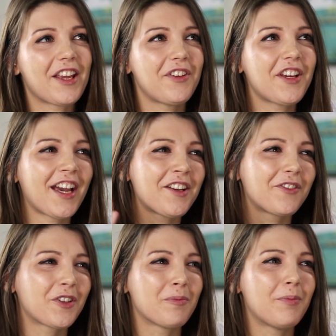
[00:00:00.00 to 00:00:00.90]
if you kind
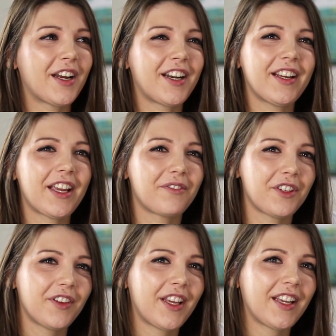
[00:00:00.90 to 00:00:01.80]
of compare
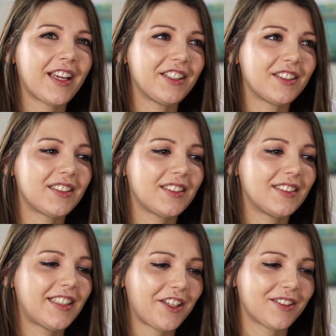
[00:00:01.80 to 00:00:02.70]
everything and just
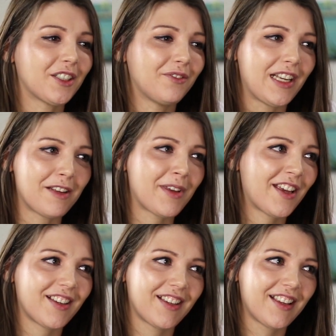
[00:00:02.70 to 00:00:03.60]
set yourself a
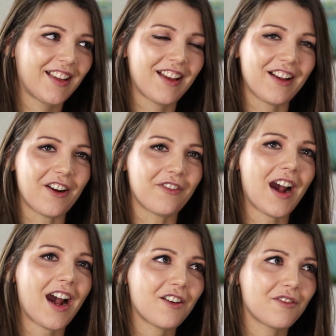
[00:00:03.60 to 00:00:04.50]
limit of
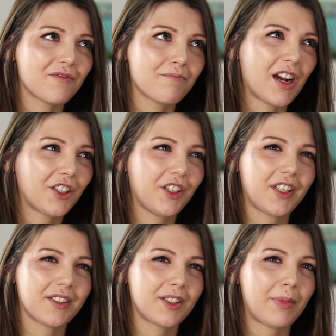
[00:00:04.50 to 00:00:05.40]
how much you
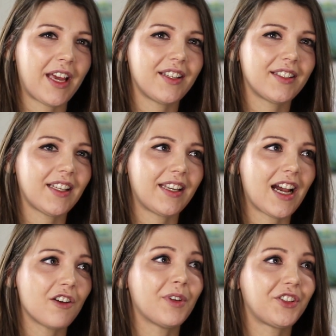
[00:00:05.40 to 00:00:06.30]
can spend and
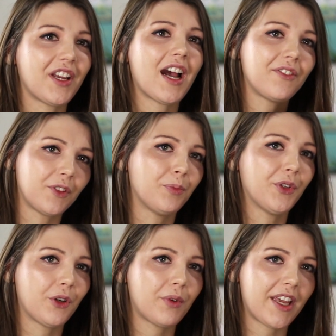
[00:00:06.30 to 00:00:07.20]
how much you have to
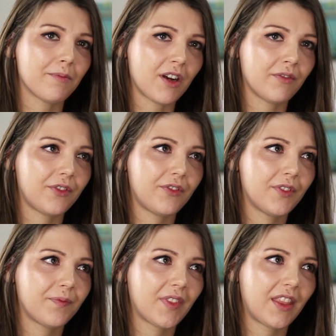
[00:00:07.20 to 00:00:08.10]
put away a month,
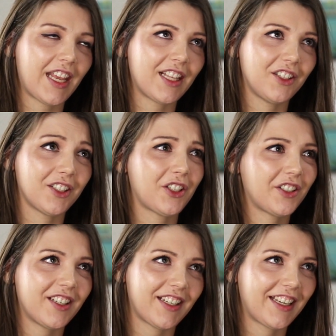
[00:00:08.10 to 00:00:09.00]
then you can do
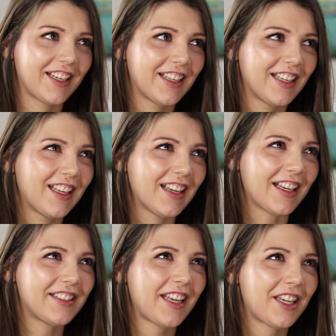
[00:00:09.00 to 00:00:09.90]
it. Like,
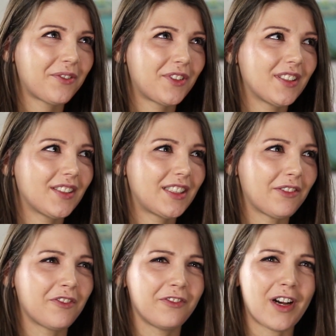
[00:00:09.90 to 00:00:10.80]
I saved
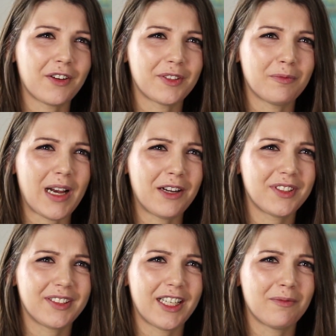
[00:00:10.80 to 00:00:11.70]

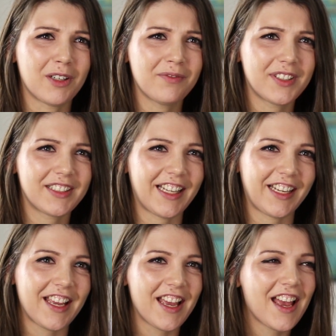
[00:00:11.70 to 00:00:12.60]
£7,000 in 10 months. Like,